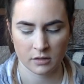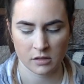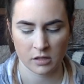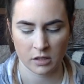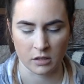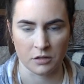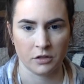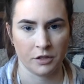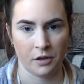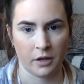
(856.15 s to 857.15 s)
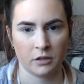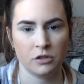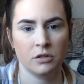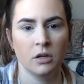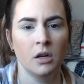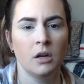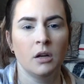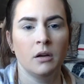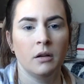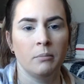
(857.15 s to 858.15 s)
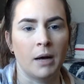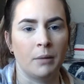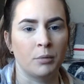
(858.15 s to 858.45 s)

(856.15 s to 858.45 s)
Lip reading: It's they're like matte